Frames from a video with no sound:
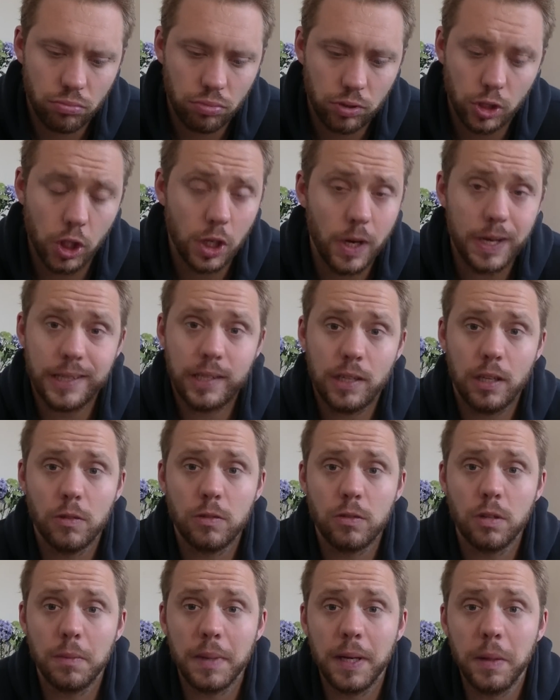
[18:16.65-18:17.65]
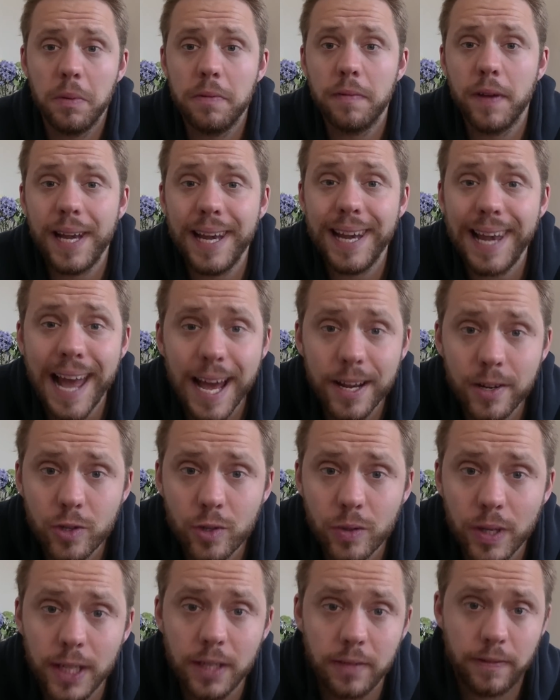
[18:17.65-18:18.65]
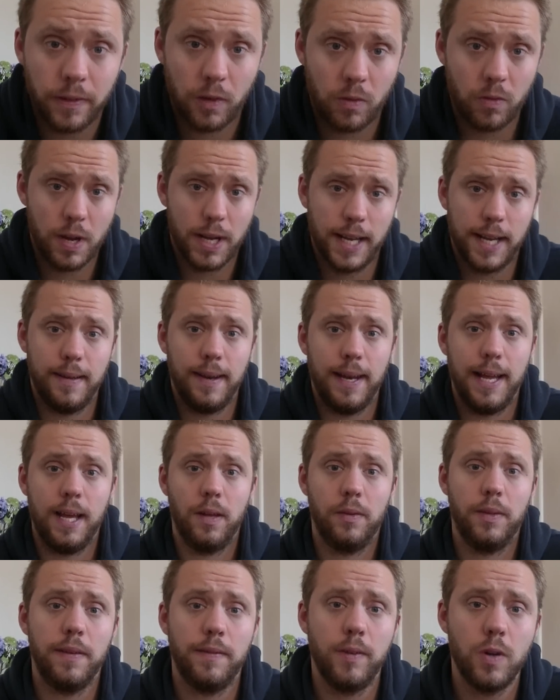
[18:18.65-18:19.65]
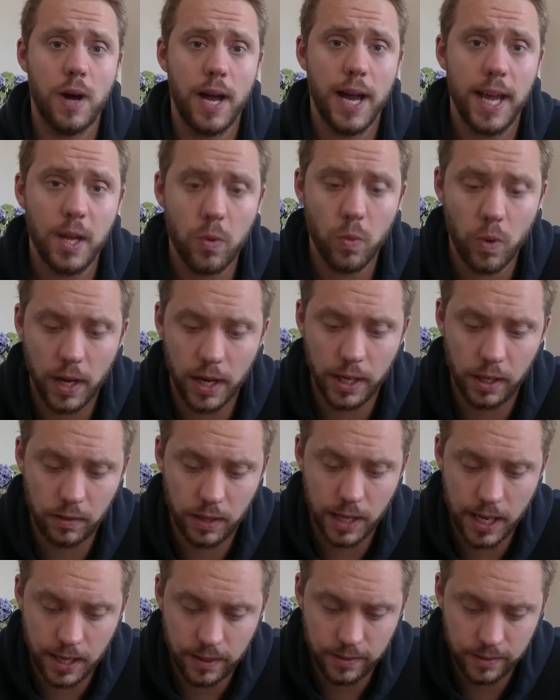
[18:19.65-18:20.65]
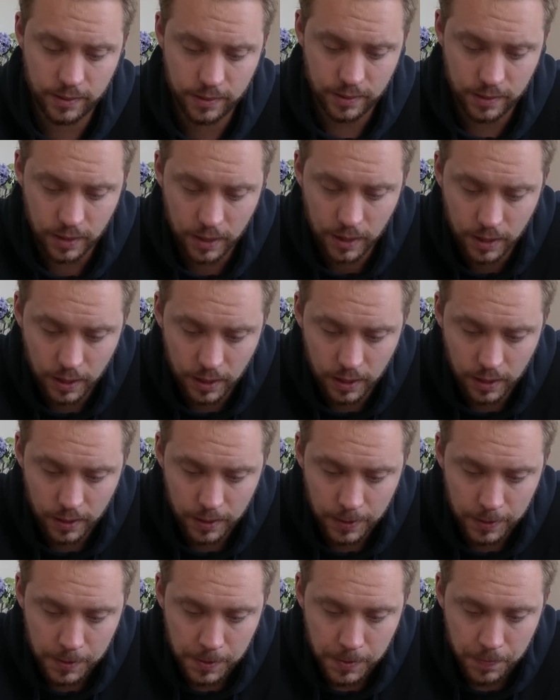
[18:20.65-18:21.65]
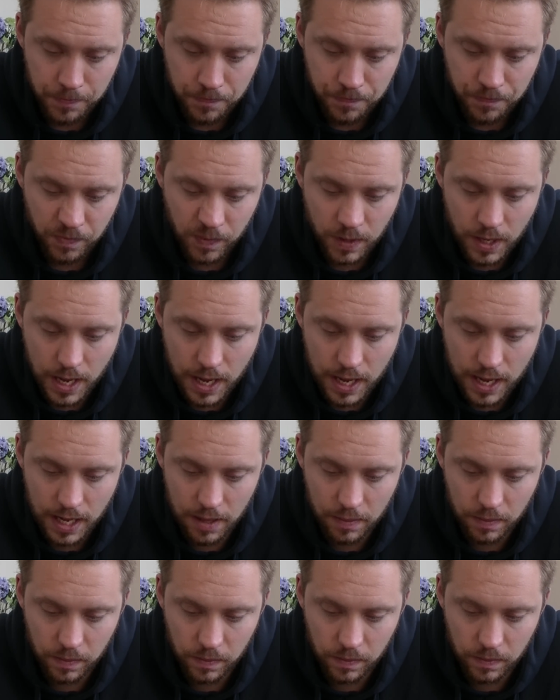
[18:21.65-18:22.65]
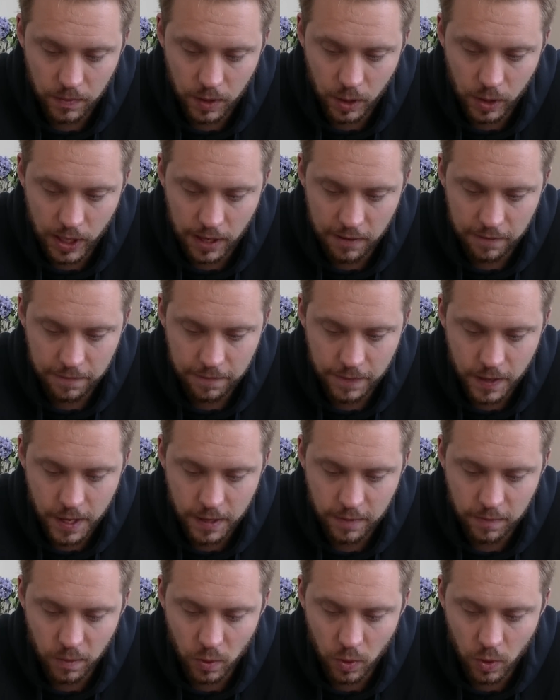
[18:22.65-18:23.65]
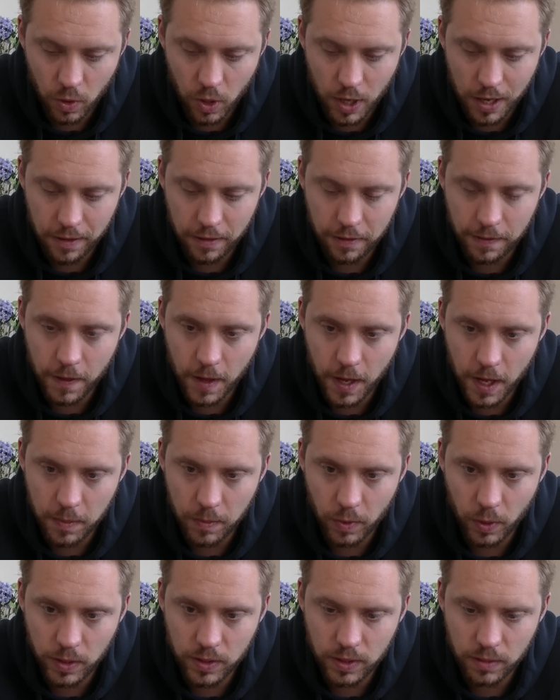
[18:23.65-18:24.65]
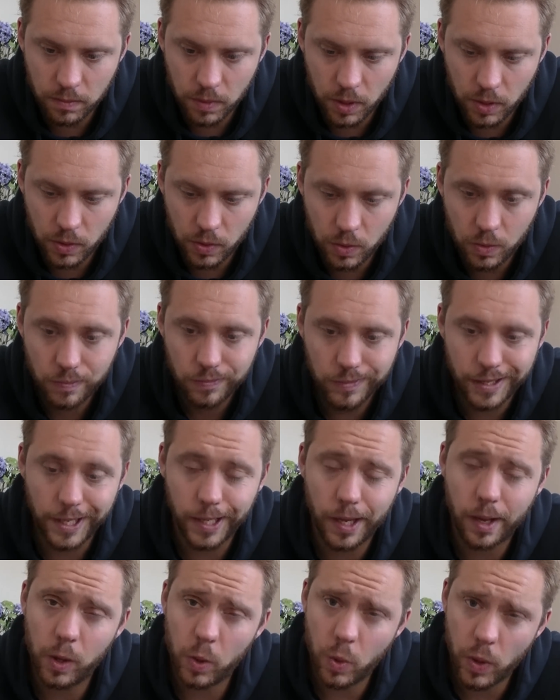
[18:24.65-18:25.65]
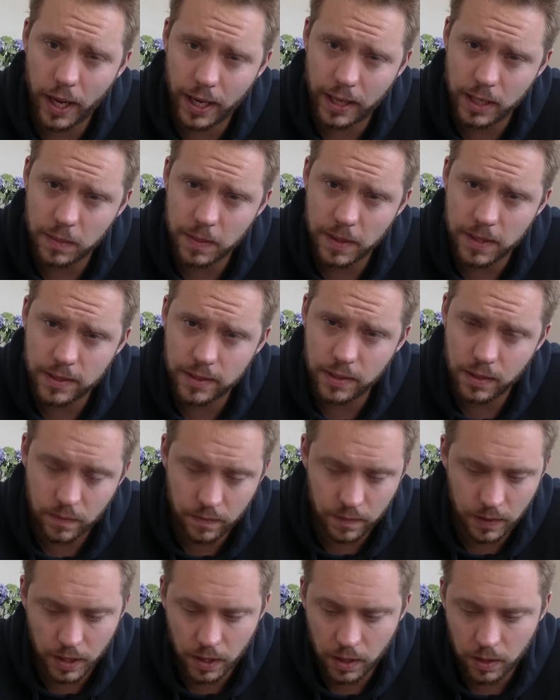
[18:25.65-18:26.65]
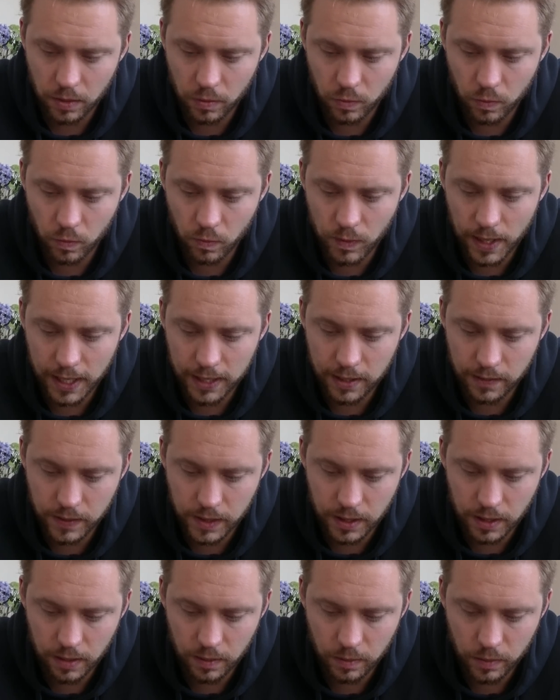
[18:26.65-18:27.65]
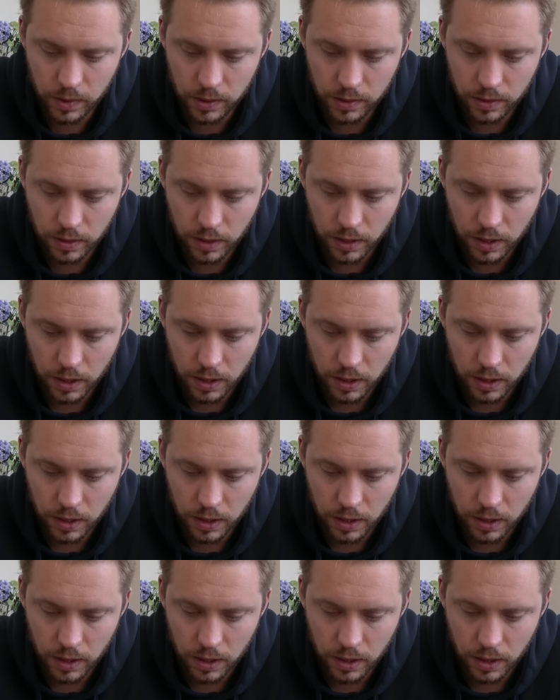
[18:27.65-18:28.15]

Can go into close combat with a Land Raider, for crying out loud. They've got Haywire grenades. You can have 5 more at 30 points a model. They are quite expensive in relative terms.